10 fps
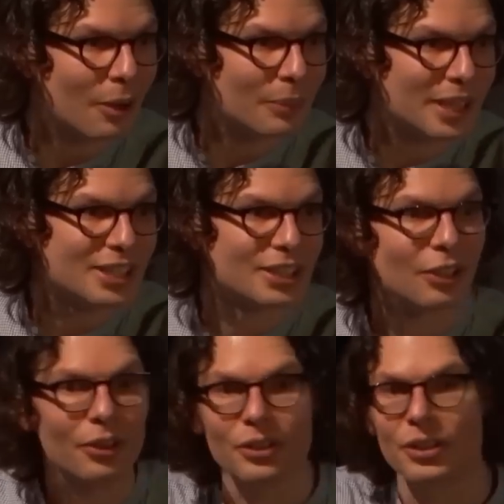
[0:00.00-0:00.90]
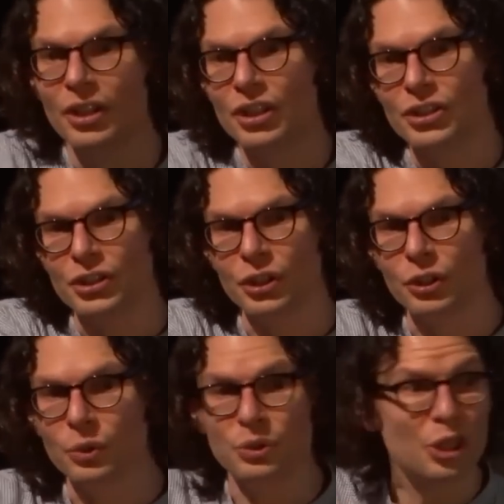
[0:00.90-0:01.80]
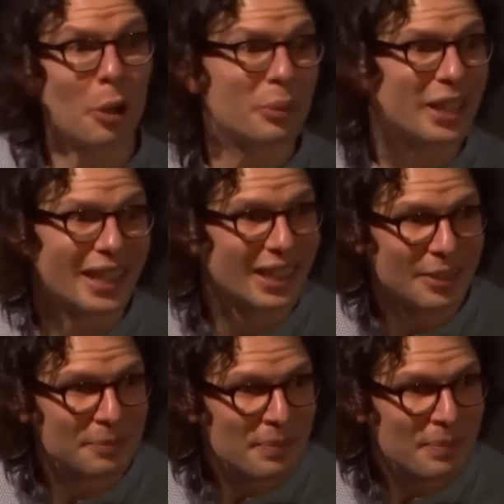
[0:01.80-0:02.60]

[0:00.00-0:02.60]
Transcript: Getting On to Top Gear. Yeah.